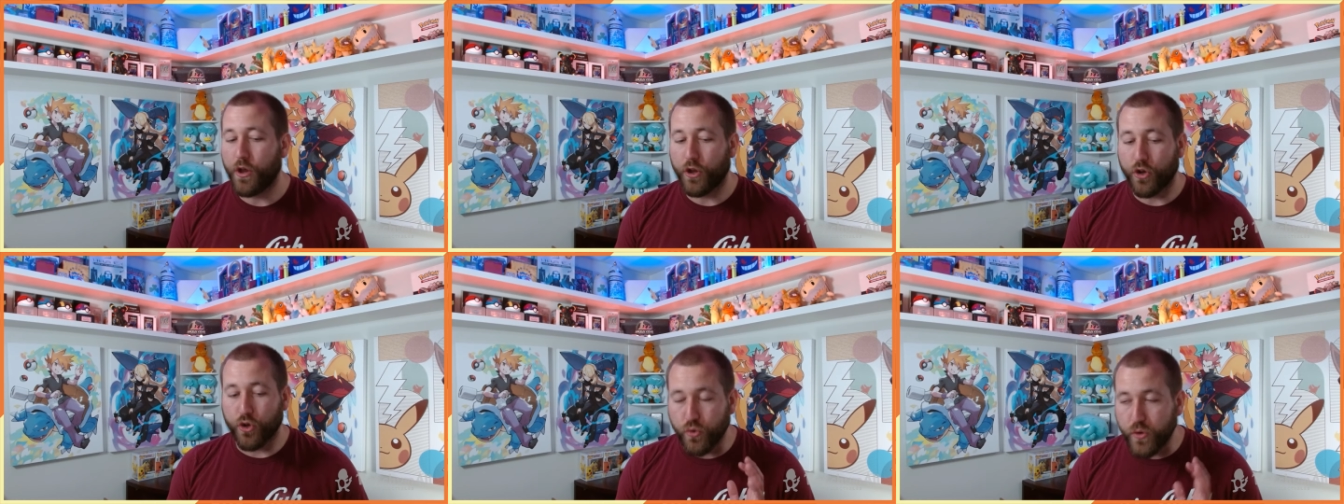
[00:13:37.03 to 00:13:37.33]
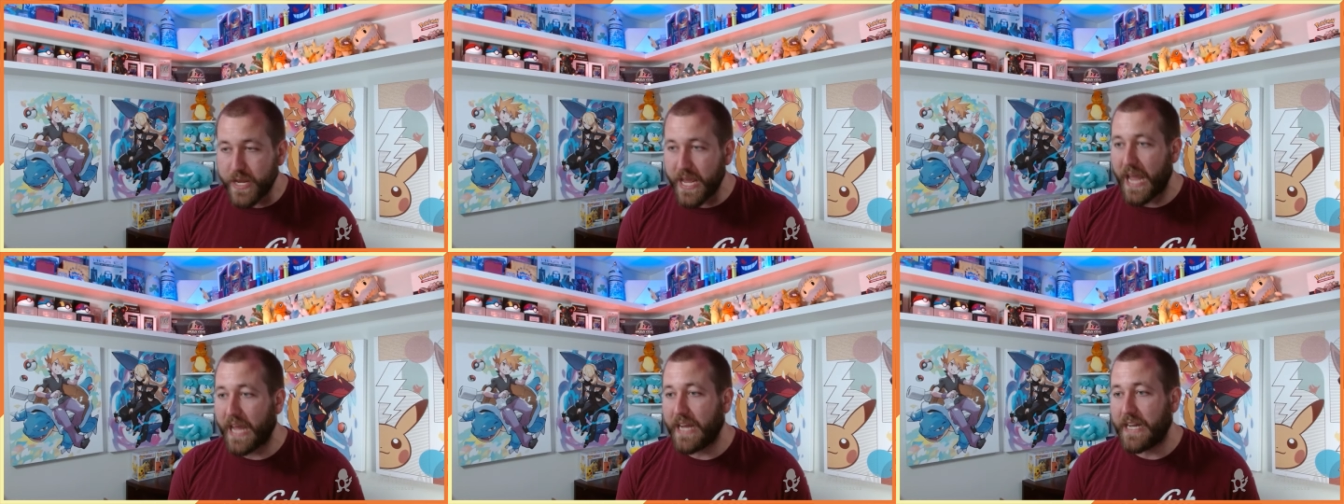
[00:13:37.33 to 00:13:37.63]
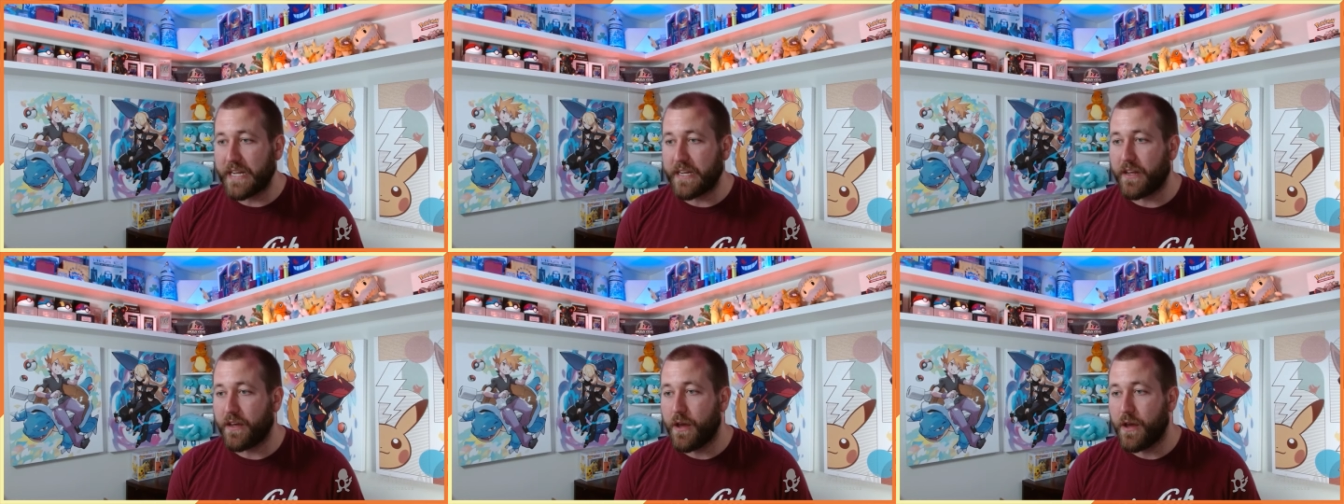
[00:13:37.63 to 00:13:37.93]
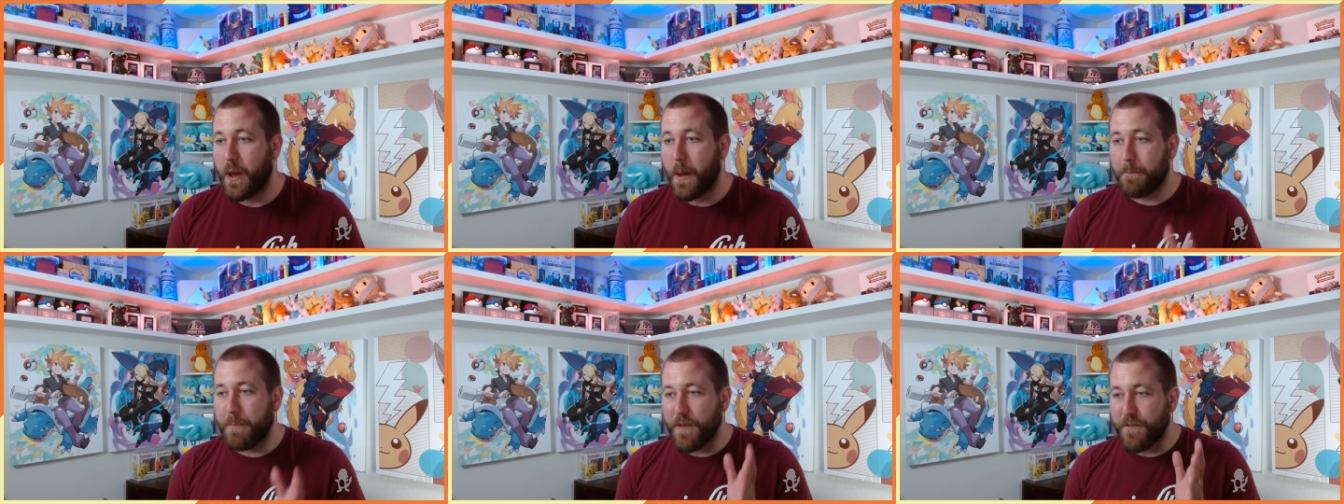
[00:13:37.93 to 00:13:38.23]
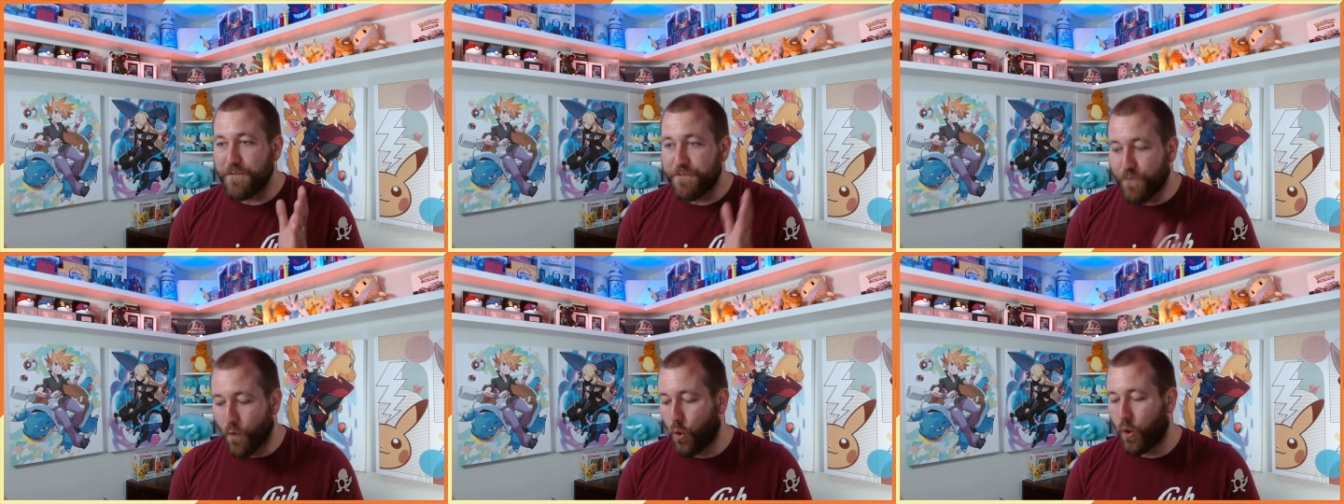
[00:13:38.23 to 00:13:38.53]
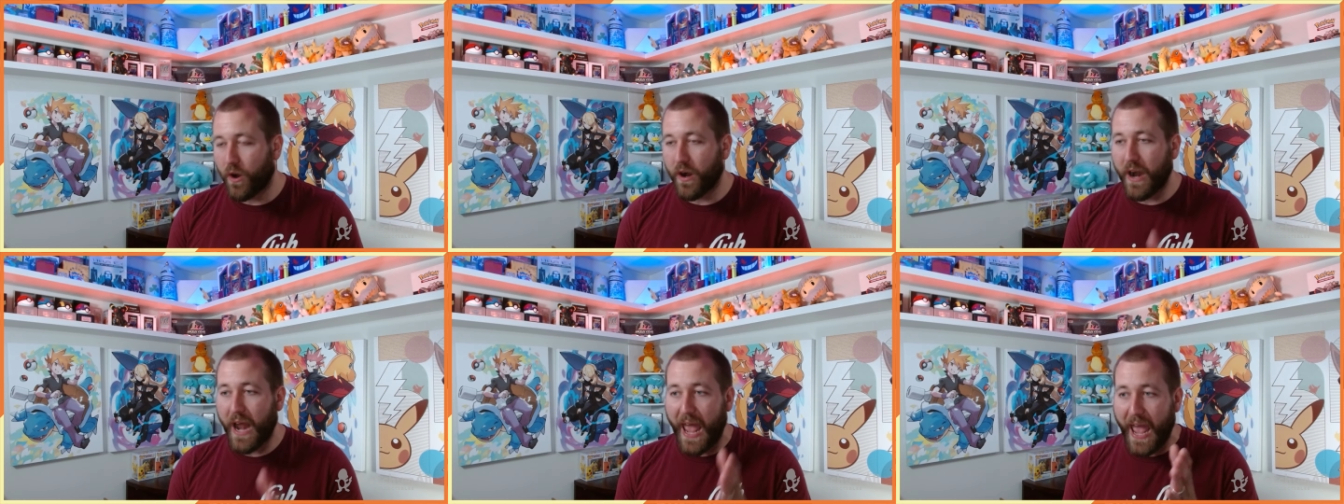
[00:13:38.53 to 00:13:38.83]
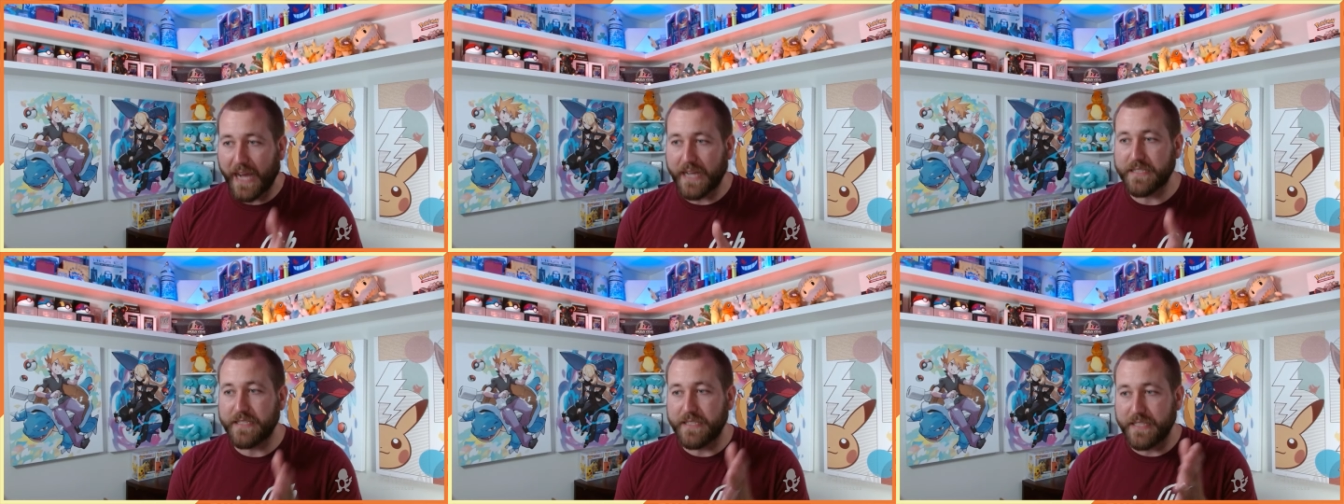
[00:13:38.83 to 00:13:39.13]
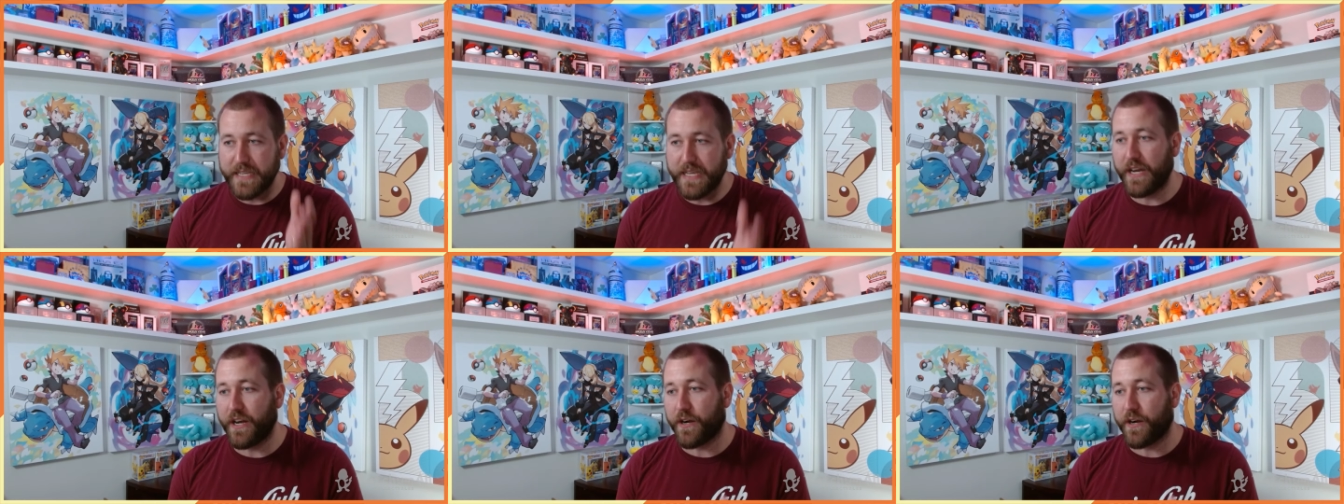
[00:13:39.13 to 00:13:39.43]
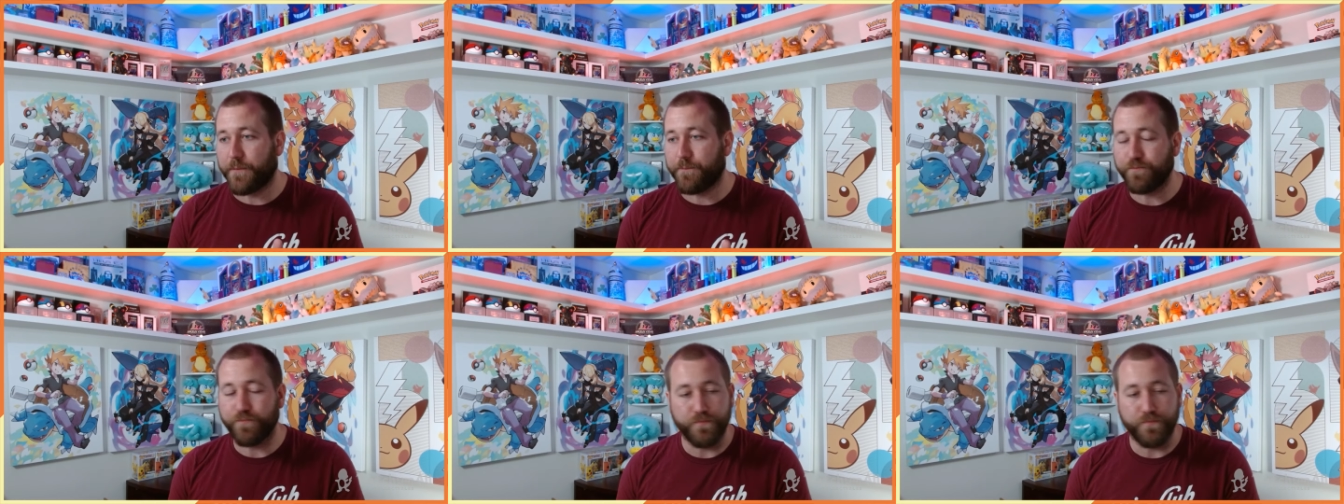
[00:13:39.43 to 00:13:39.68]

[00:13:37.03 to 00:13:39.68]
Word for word: created before X year,